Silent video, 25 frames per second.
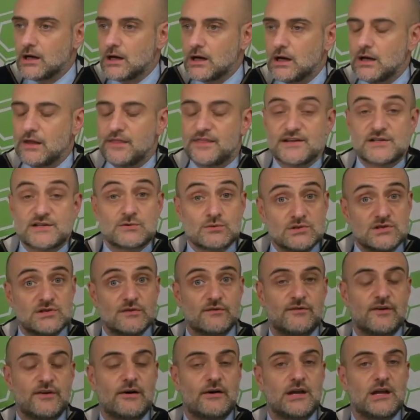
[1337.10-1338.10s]
This was a
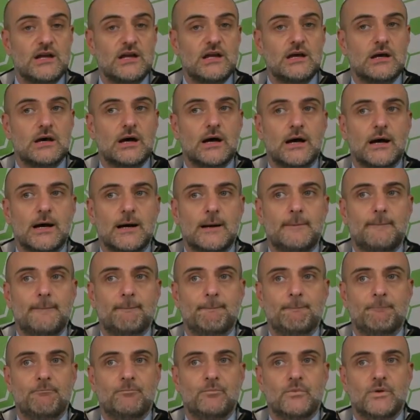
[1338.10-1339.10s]
very
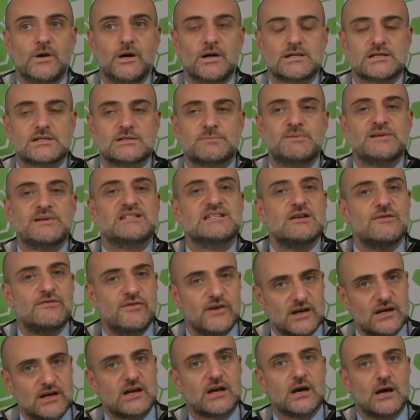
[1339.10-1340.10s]
a
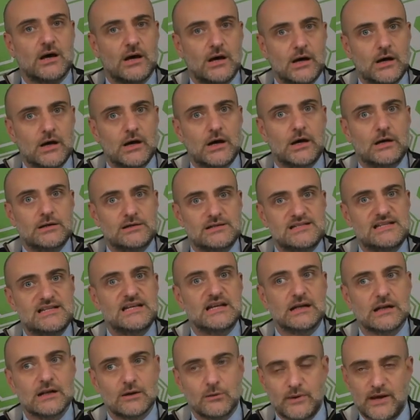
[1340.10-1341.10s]
specific
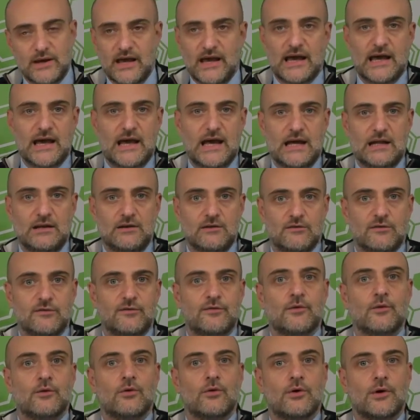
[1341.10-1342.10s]
deal we had
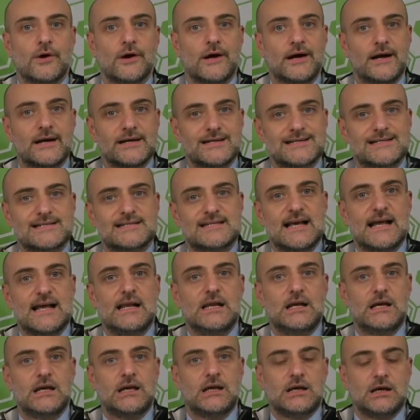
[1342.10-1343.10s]
for
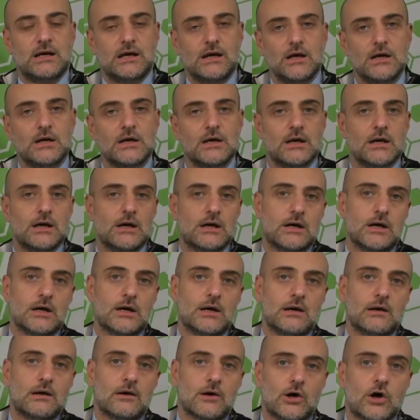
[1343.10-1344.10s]
selling
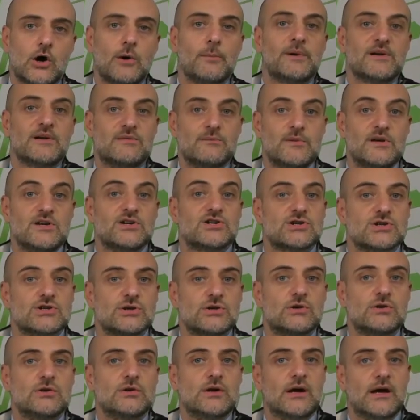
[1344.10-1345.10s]
Combat
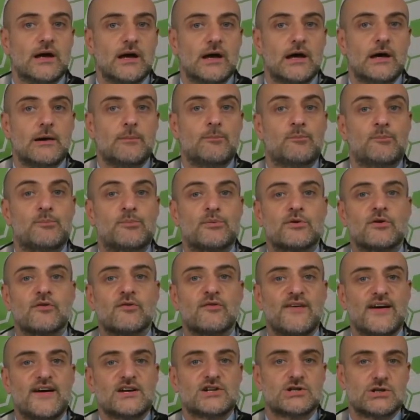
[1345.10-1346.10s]
Mission
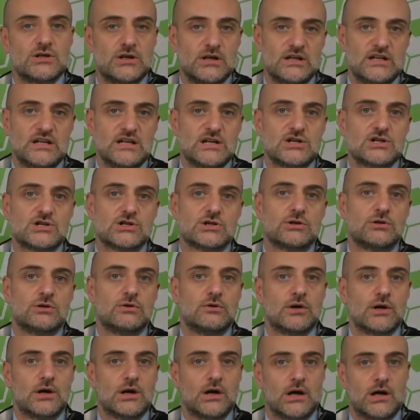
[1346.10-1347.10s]
Professional
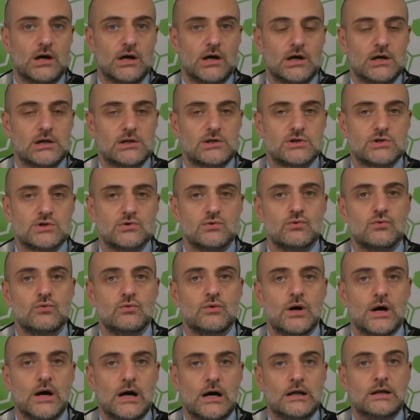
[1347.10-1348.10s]
Edition
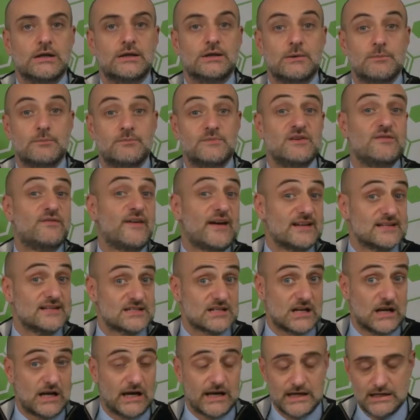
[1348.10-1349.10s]
to the defense
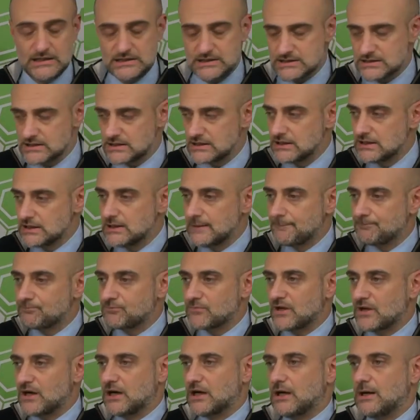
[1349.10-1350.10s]
clients.
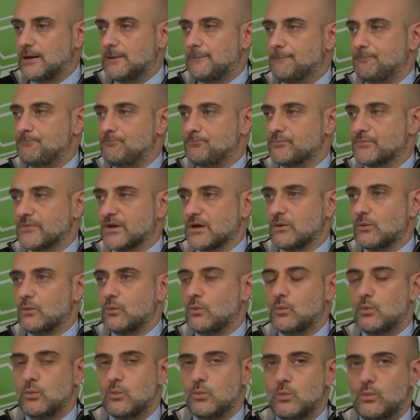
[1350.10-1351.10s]

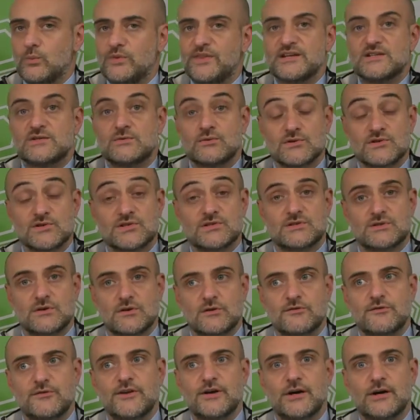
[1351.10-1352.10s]
This was sort
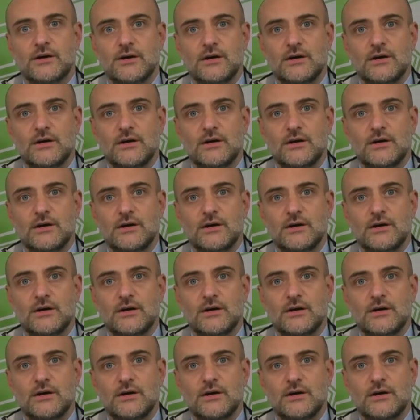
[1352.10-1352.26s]
of the